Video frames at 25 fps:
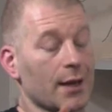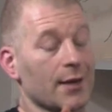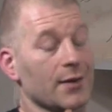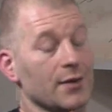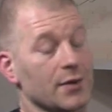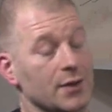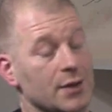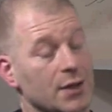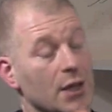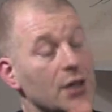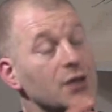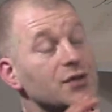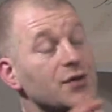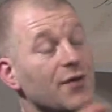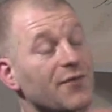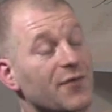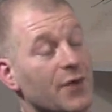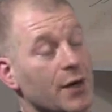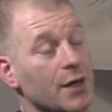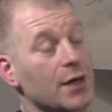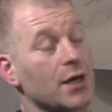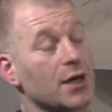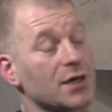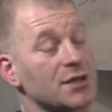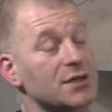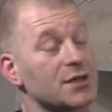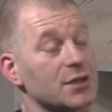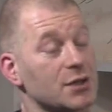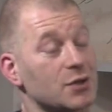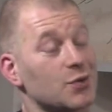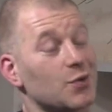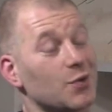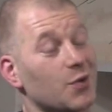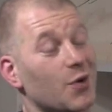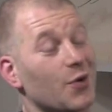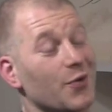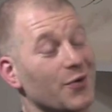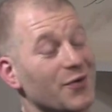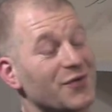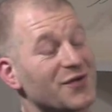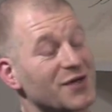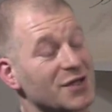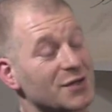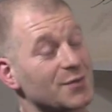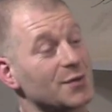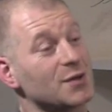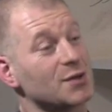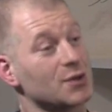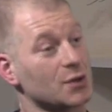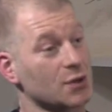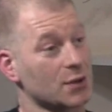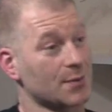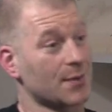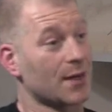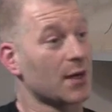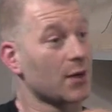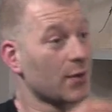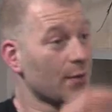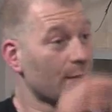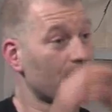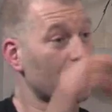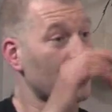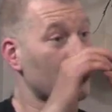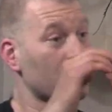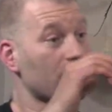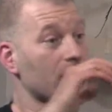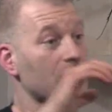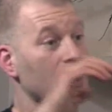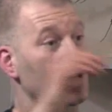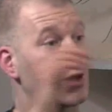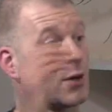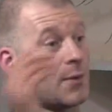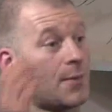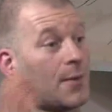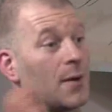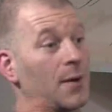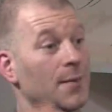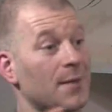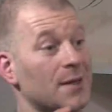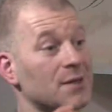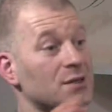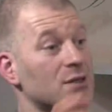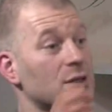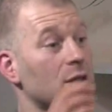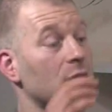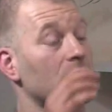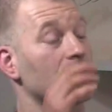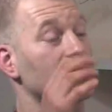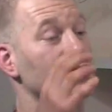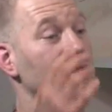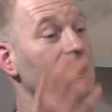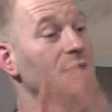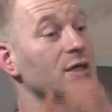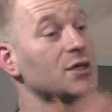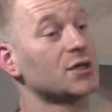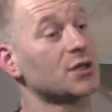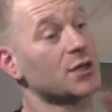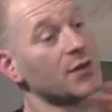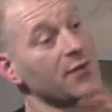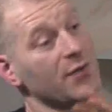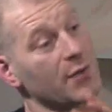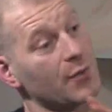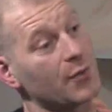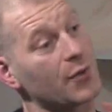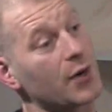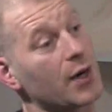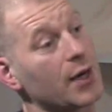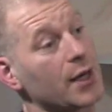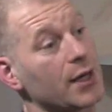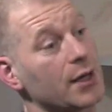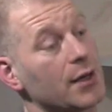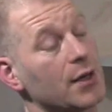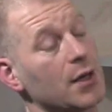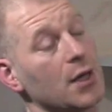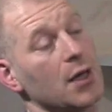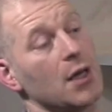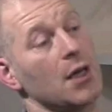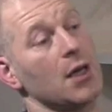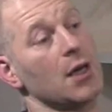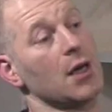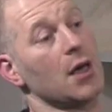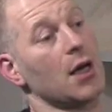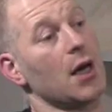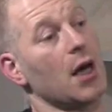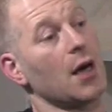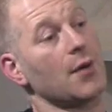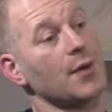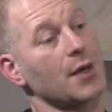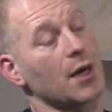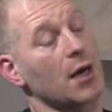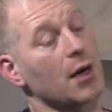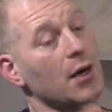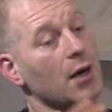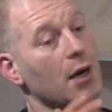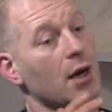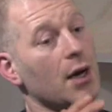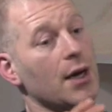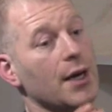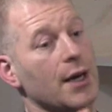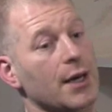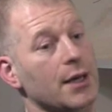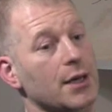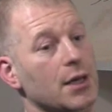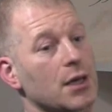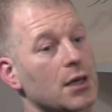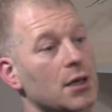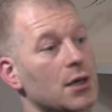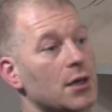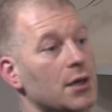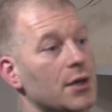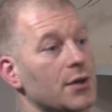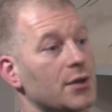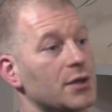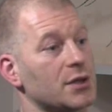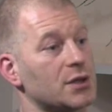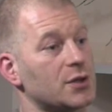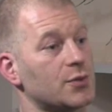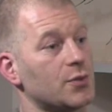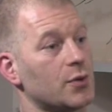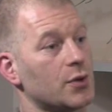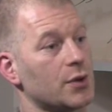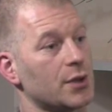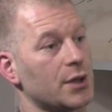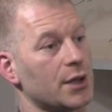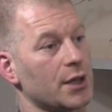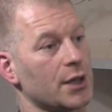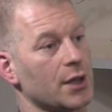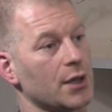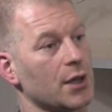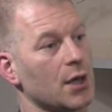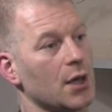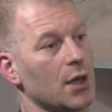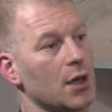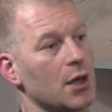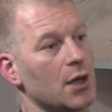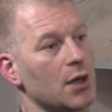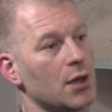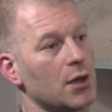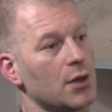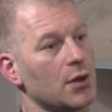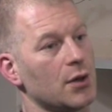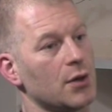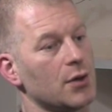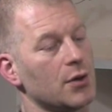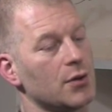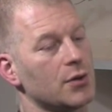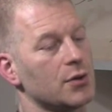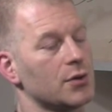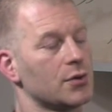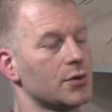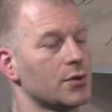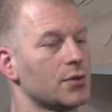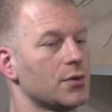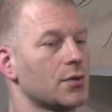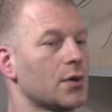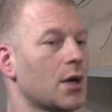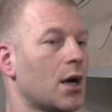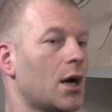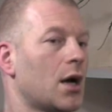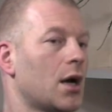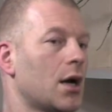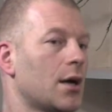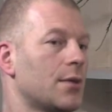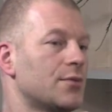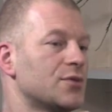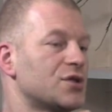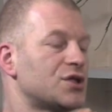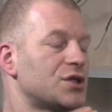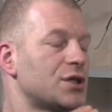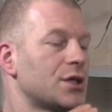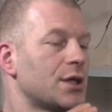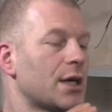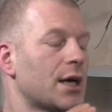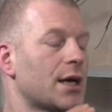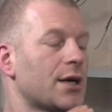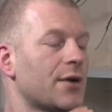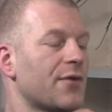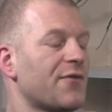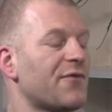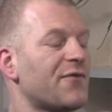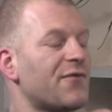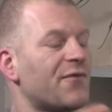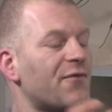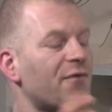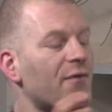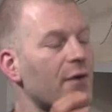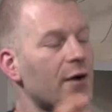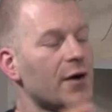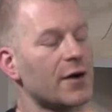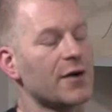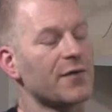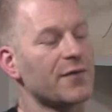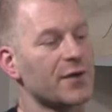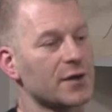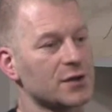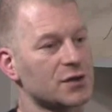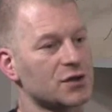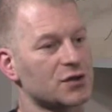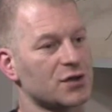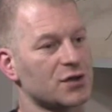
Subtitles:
it goes on very nicely to what we've just been talking about the compartmentalisation of the brain. I mean, I had a client this morning who, she had a very, very